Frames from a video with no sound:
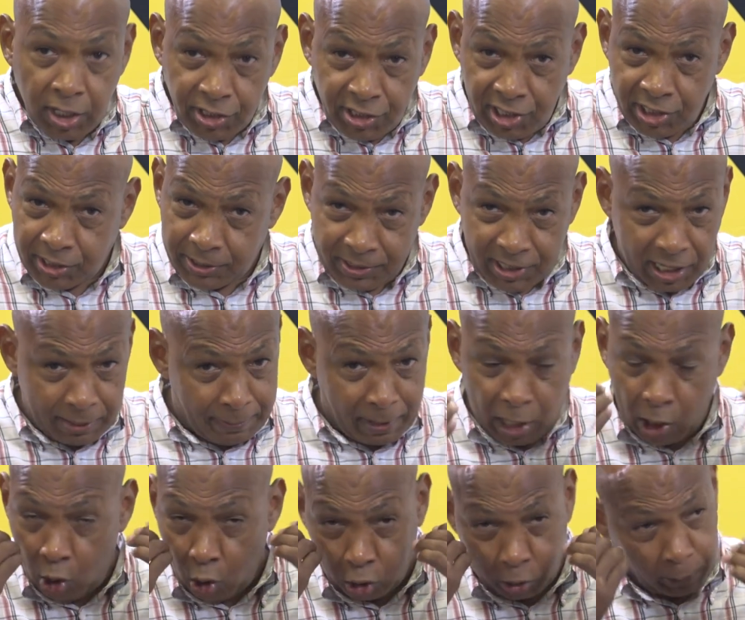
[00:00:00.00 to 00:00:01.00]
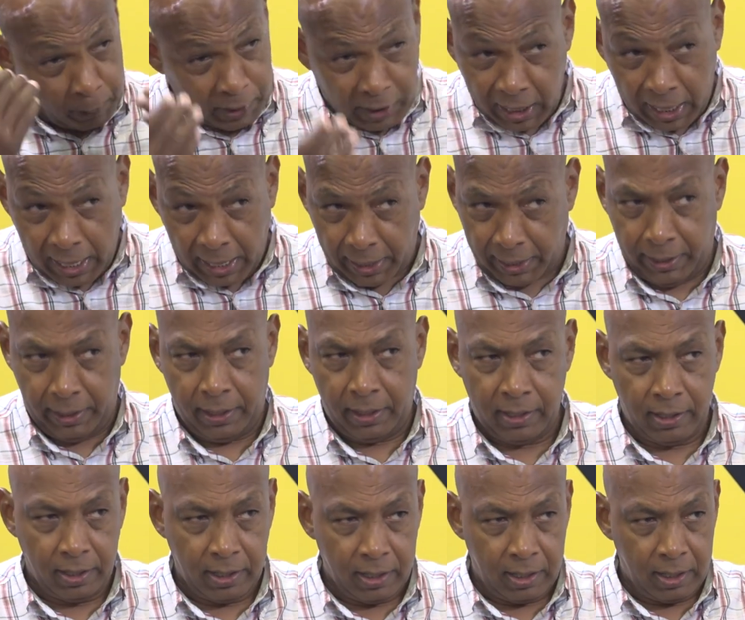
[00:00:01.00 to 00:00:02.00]
This gentleman looked me in the eye.
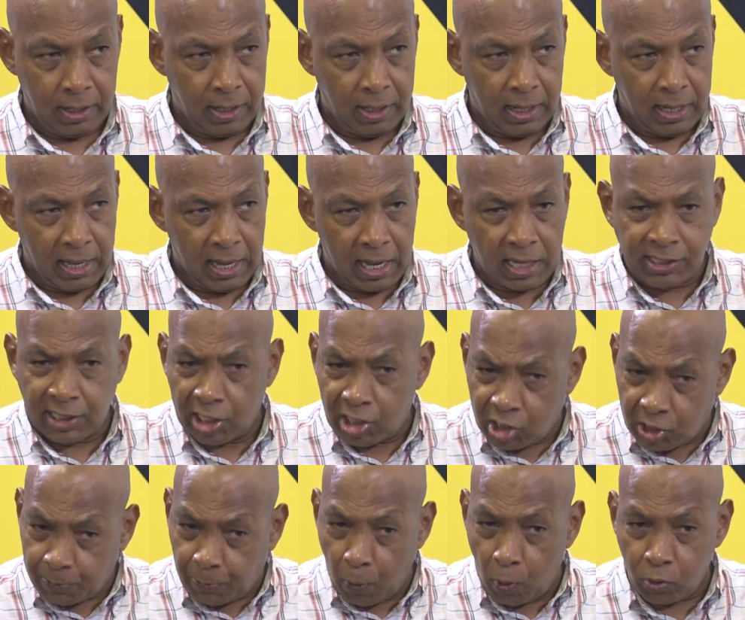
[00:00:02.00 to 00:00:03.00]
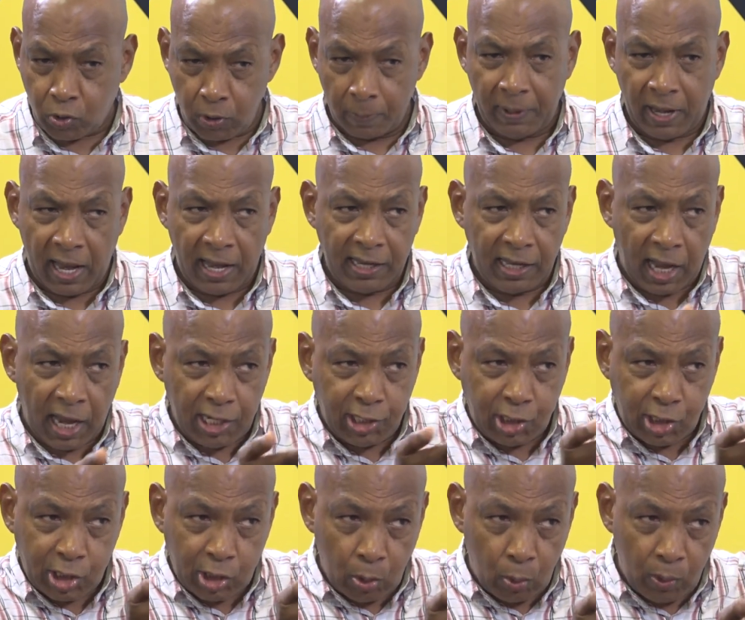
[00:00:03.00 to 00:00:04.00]
As I spoke to him, I
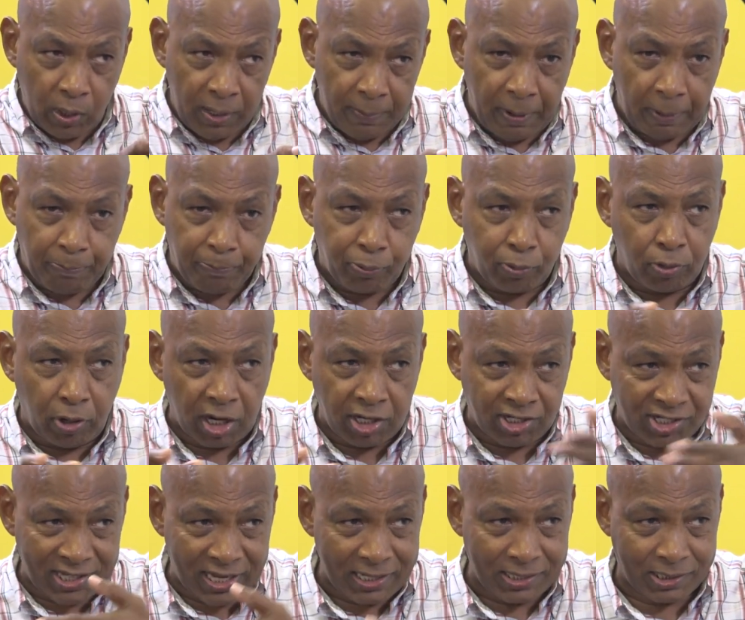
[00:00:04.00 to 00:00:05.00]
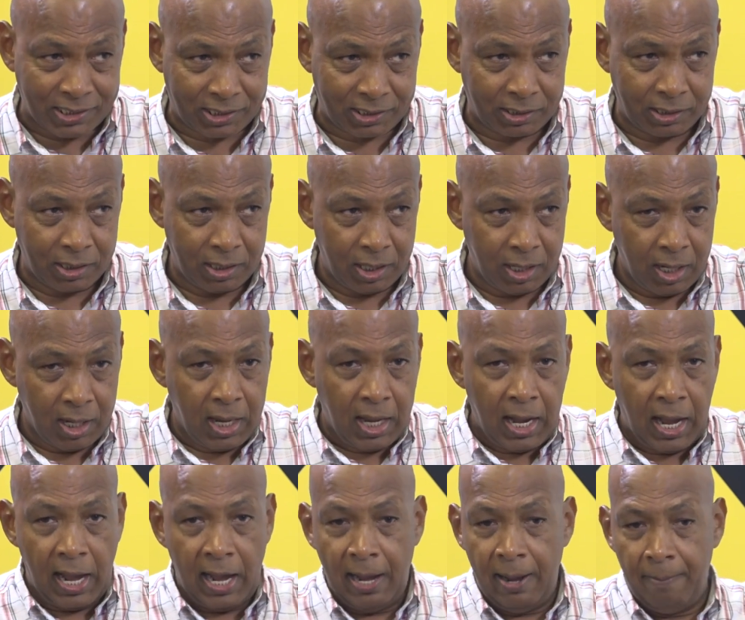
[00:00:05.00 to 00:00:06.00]
showed him a process
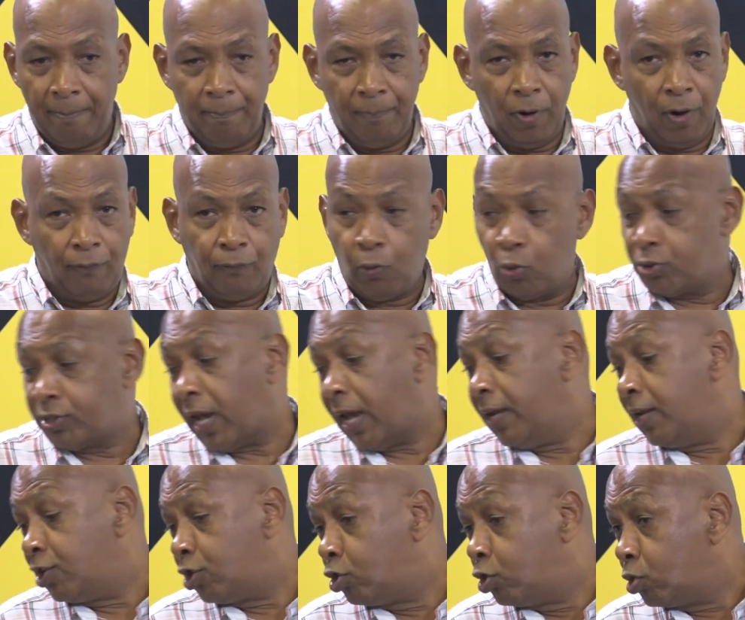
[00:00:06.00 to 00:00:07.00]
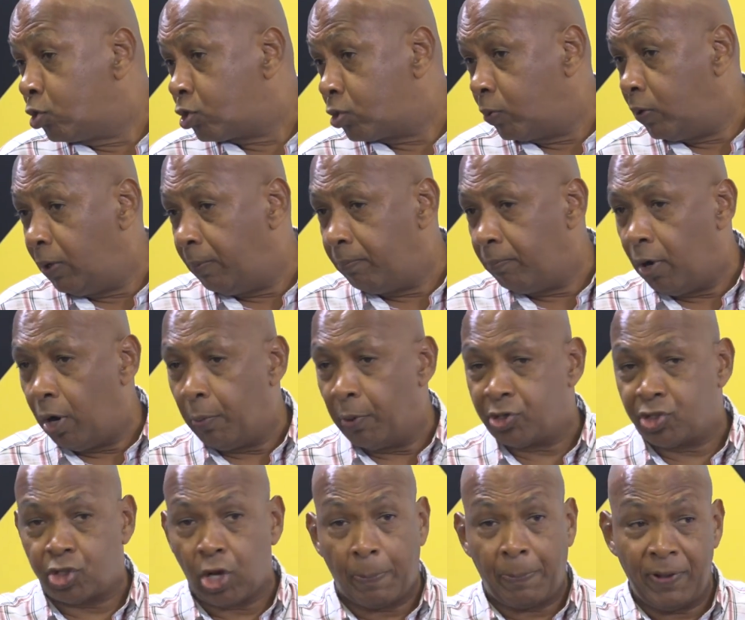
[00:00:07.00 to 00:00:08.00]
um, of course, I introduced to him our
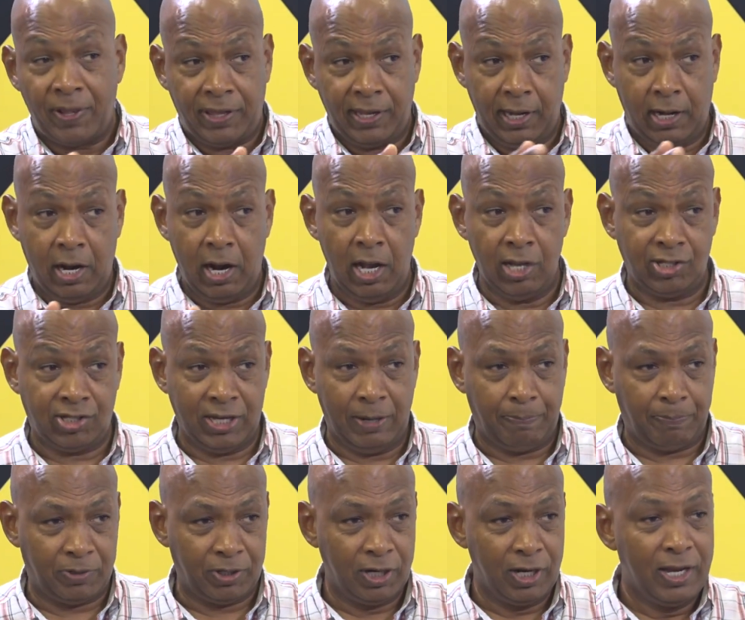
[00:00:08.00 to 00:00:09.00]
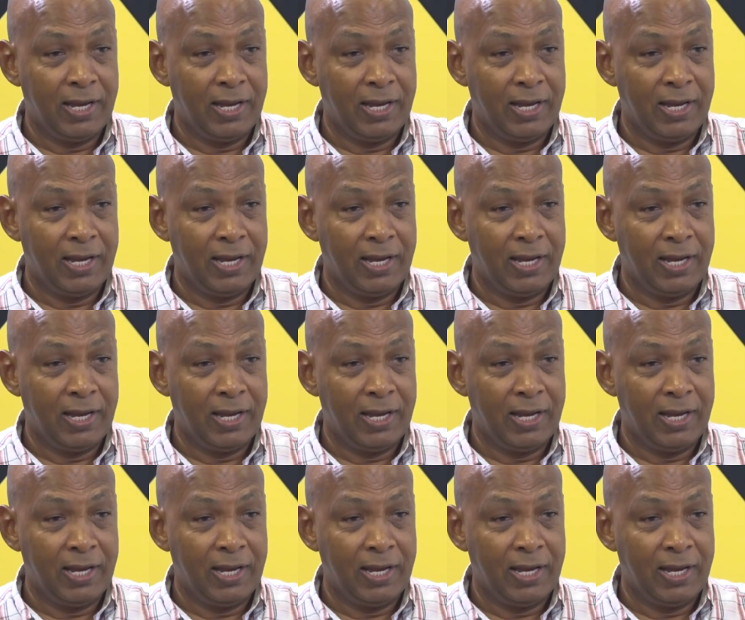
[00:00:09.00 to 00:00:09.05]
stop and think concept.